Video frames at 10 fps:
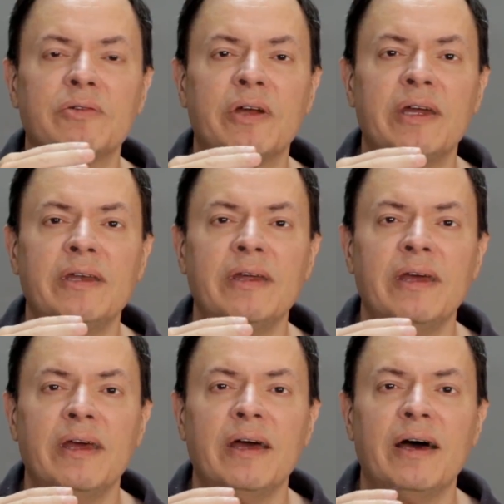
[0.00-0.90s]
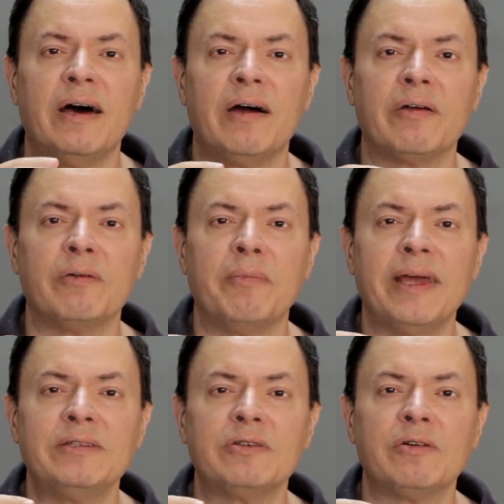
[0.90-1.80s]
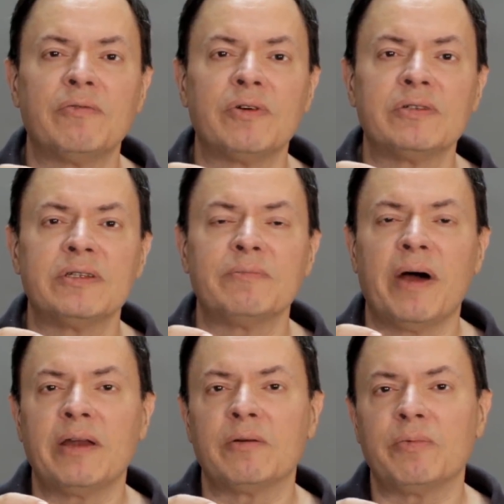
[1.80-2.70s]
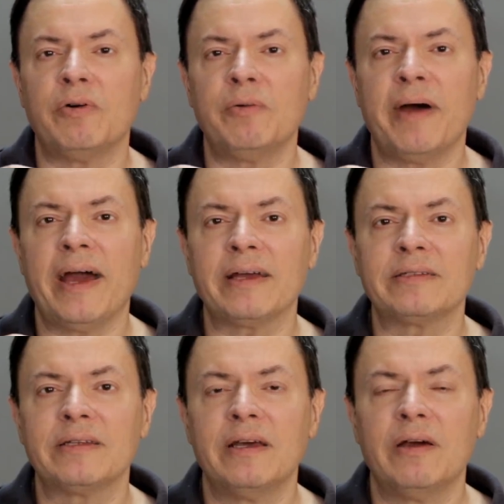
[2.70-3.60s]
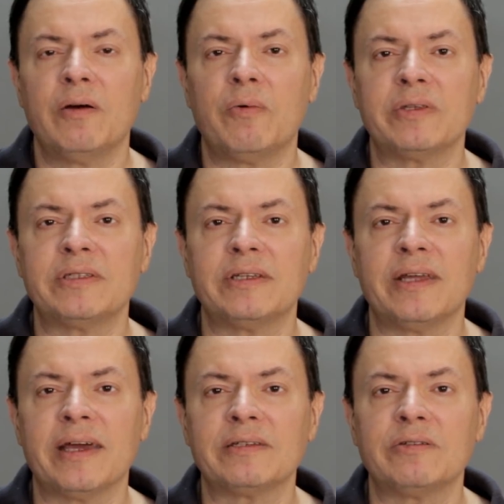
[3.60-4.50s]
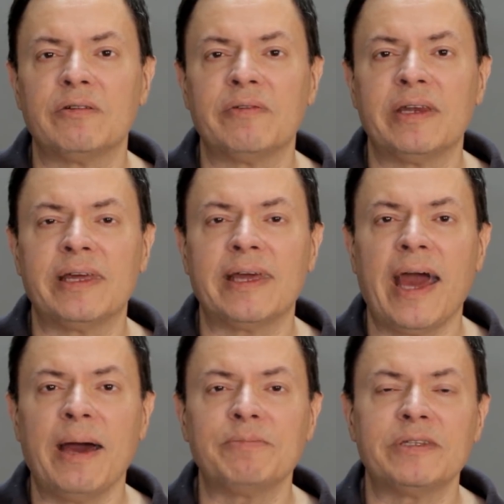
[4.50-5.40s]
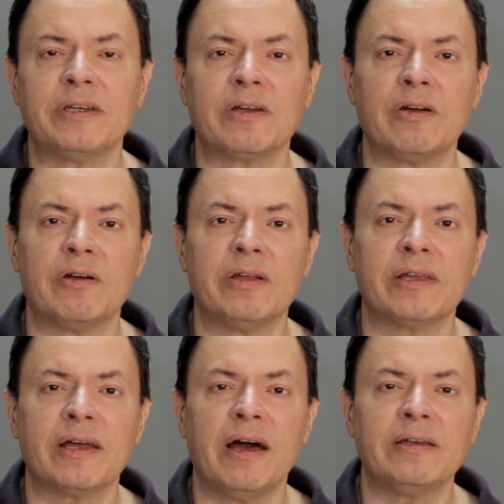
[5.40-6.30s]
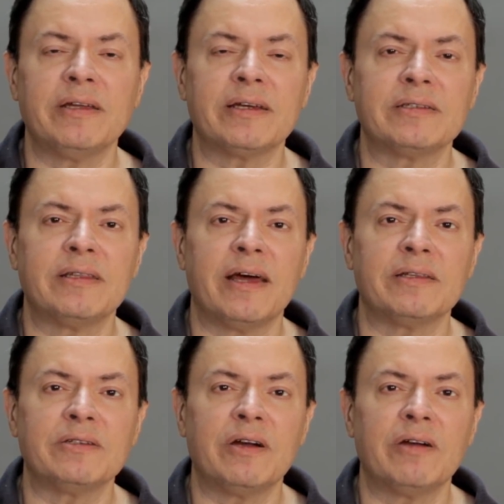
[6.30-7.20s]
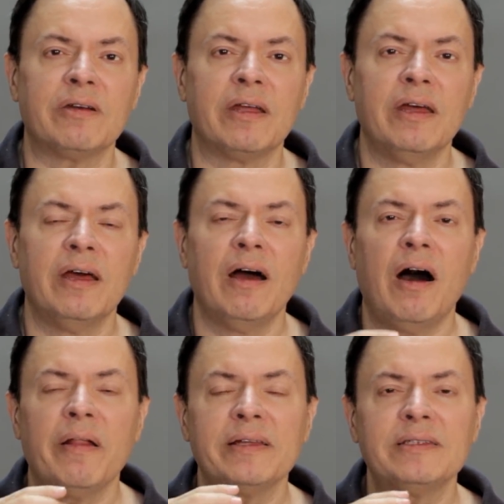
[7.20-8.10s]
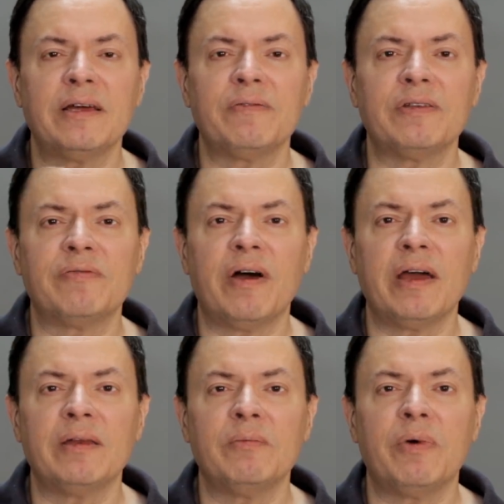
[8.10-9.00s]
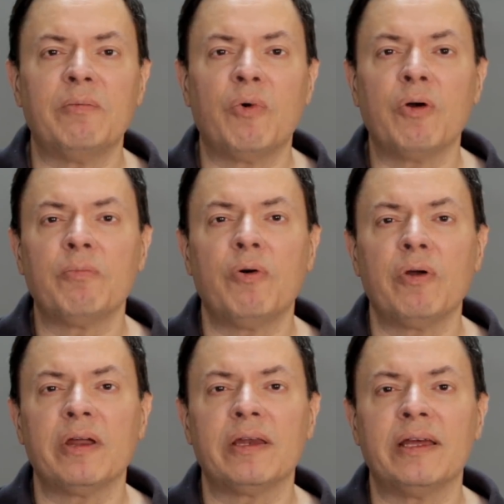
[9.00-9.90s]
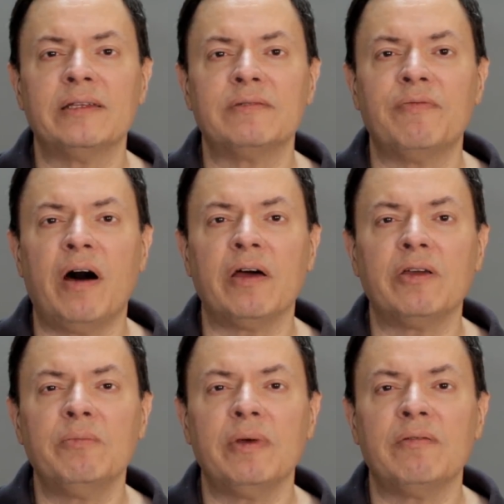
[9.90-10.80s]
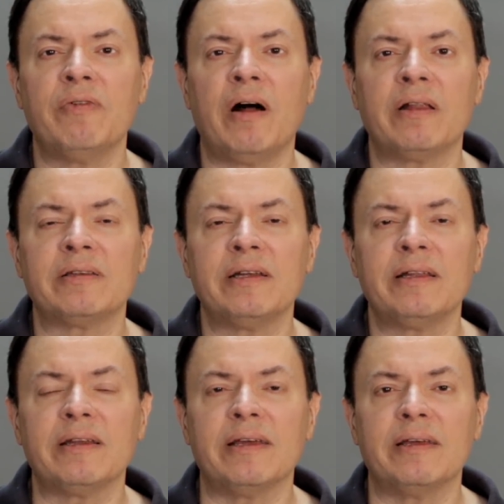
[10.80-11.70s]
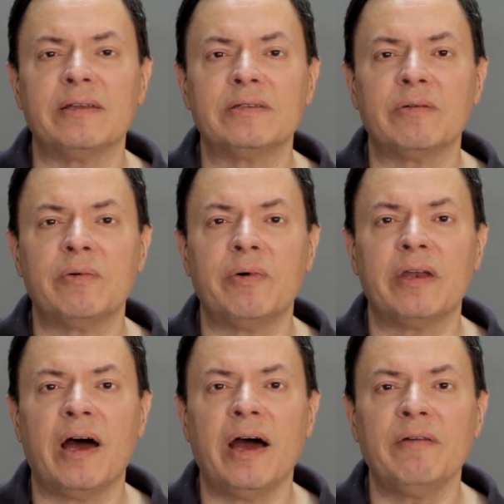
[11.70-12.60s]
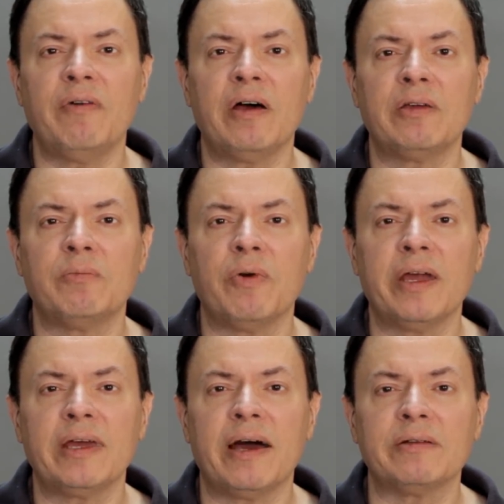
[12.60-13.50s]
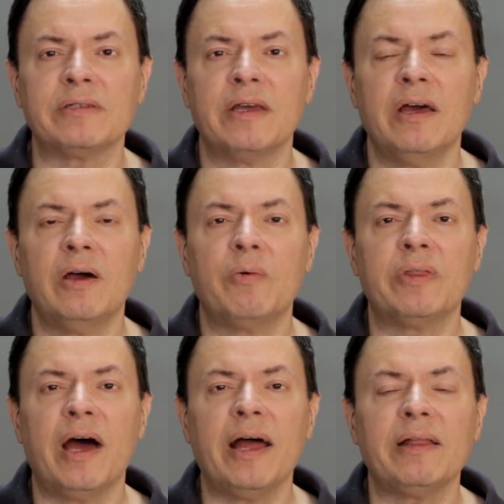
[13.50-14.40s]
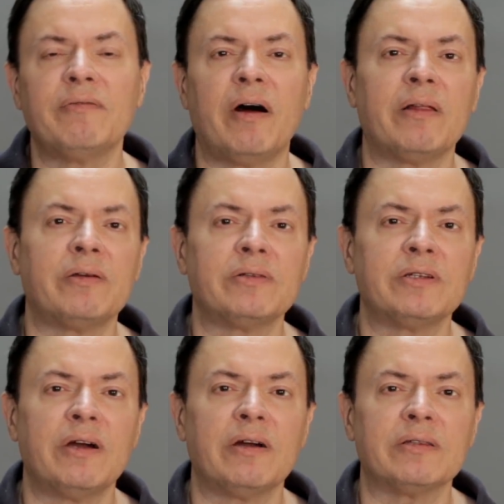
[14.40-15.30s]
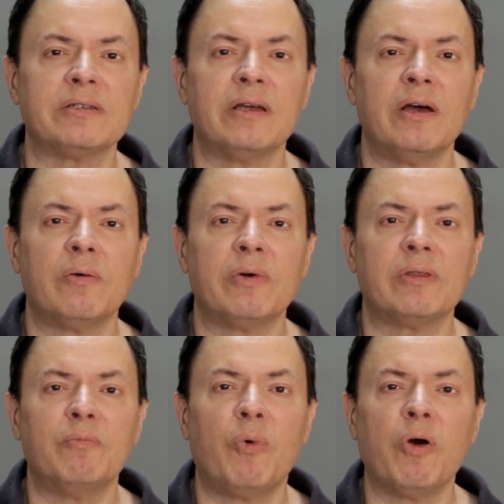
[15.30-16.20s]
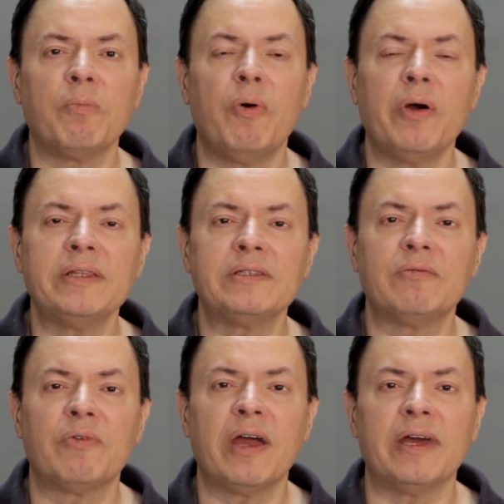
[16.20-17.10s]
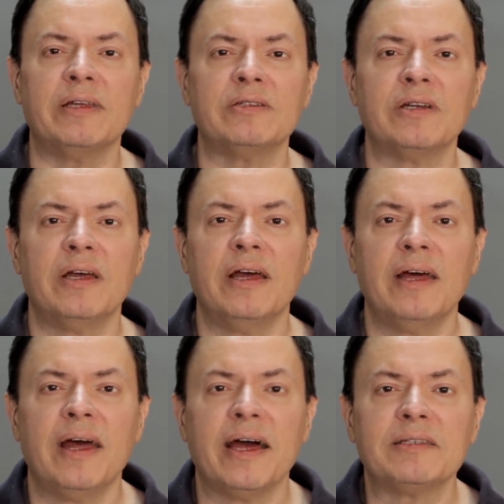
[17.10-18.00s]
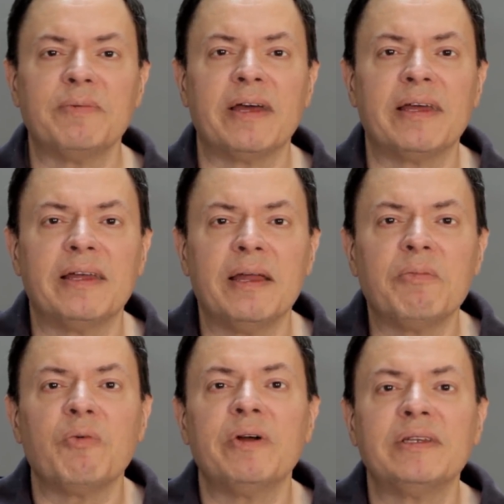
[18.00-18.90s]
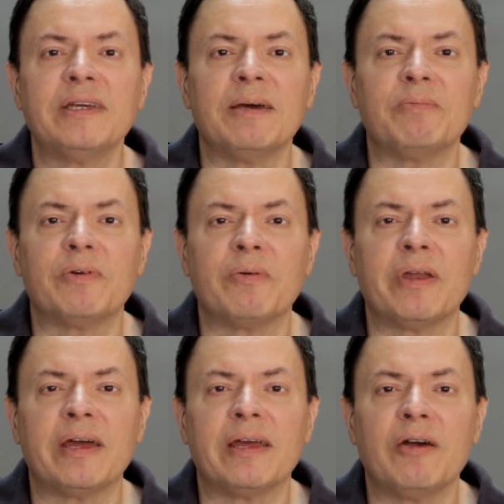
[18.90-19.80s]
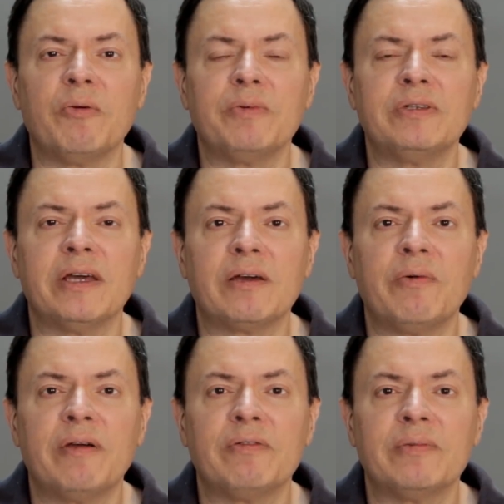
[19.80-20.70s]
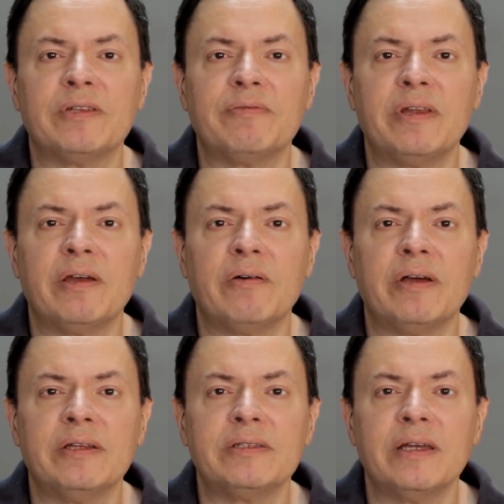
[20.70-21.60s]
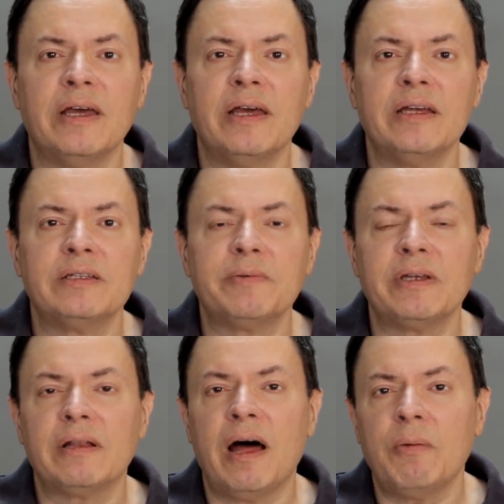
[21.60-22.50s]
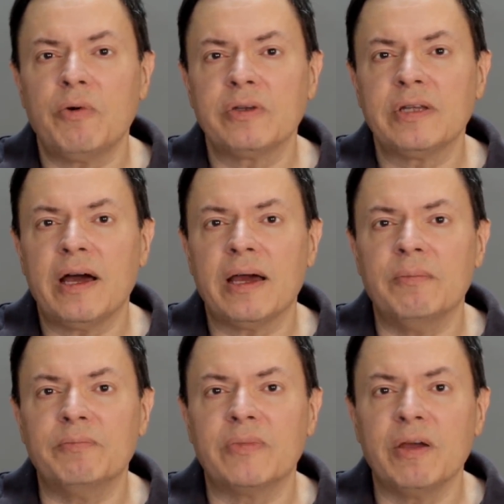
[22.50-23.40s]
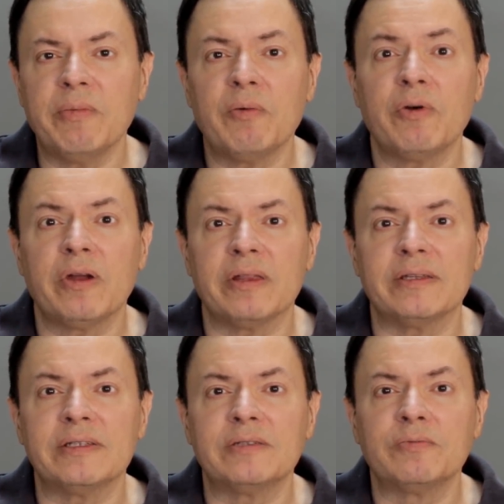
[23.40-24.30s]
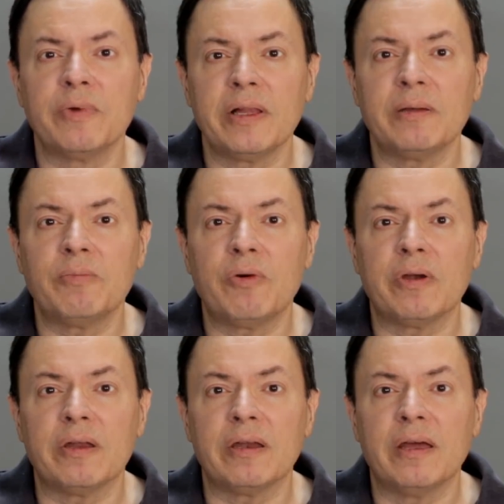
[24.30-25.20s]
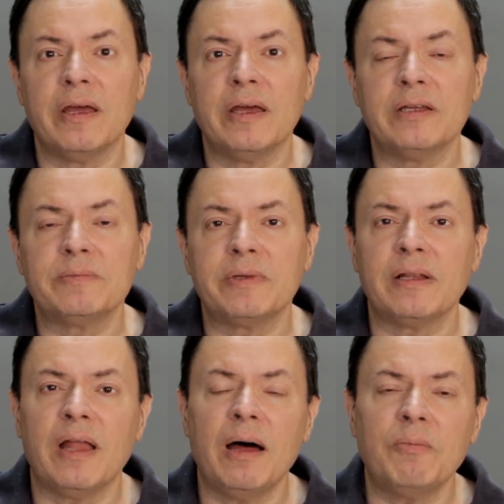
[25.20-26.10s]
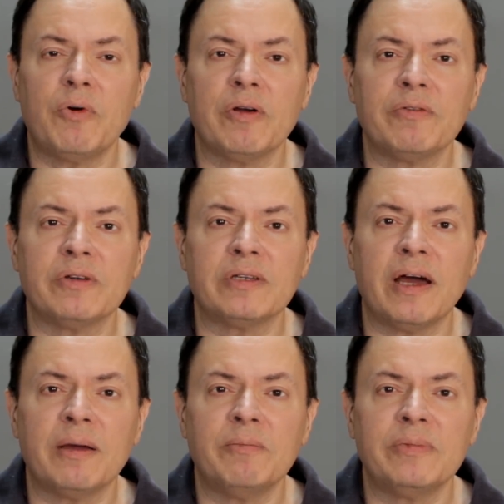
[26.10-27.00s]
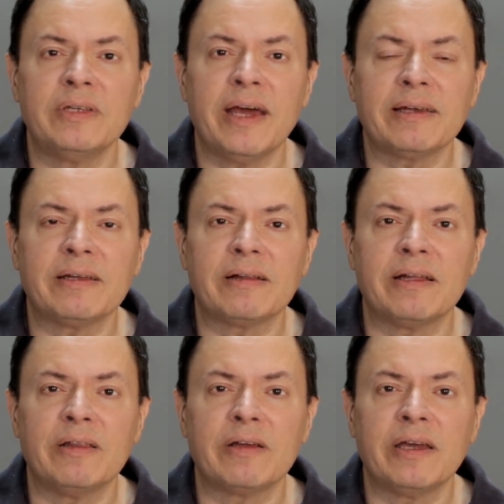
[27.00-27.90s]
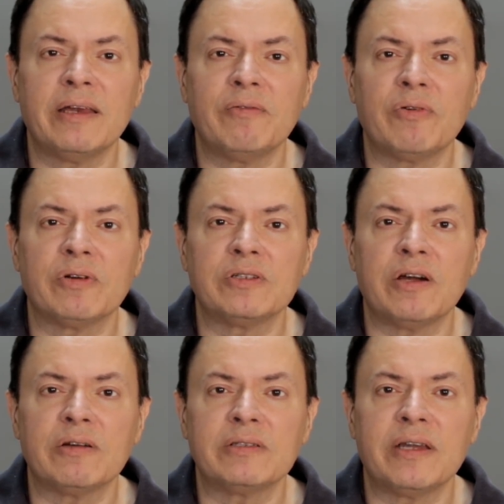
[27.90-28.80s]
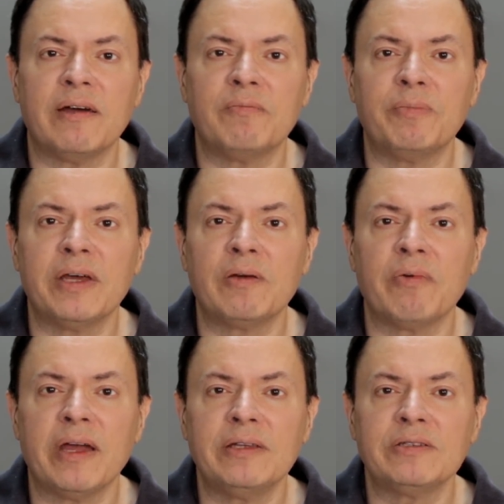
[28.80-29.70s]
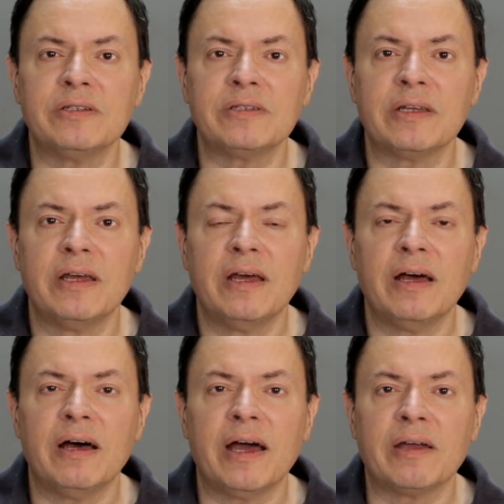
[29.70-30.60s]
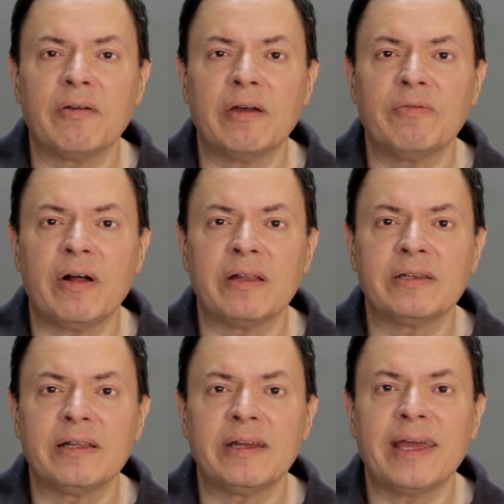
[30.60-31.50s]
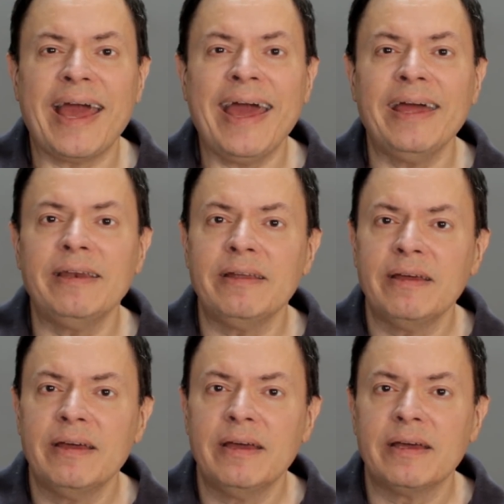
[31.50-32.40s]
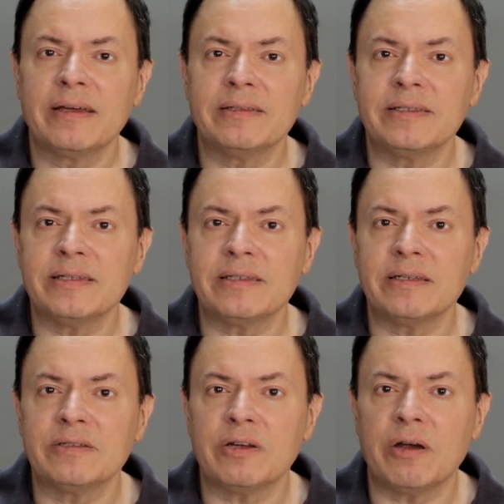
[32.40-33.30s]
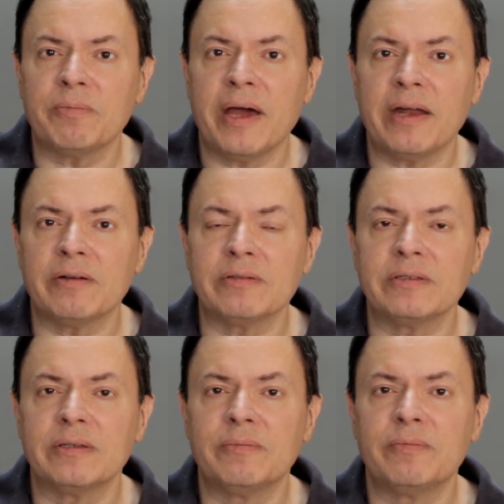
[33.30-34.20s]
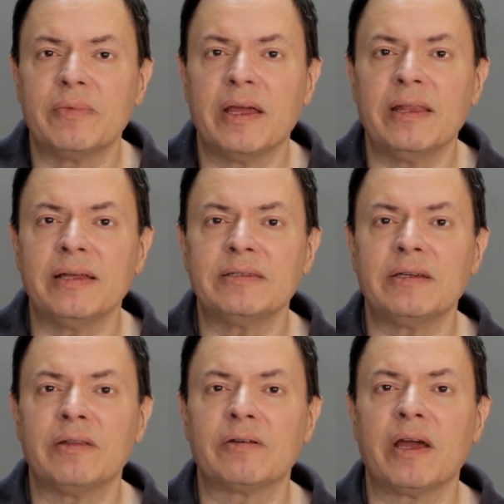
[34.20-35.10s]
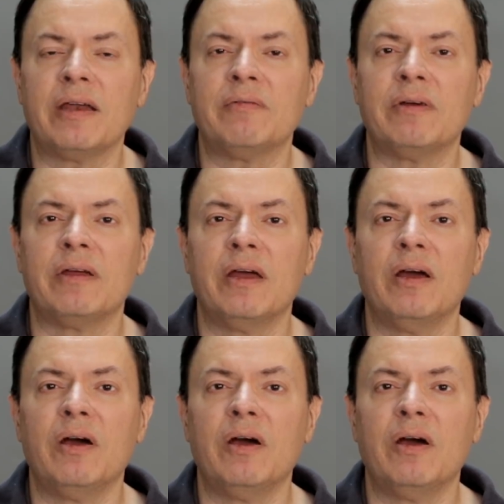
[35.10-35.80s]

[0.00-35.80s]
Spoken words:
trend? Are there major versus minor pullbacks? What's the texture of any gaps that occur in the context of that chart? All that stuff is fine, but more important is volume and volatility. So we want high volume breakouts with highly volatile charts with more points of range. That's my number one tip, or what I hope you take away from this video, is spend a lot more time. You have my word on this, it's really important. Spend a lot more of your time technically looking for charts that have big ranges and great volatility and consistent chart patterns. And that's another kind of a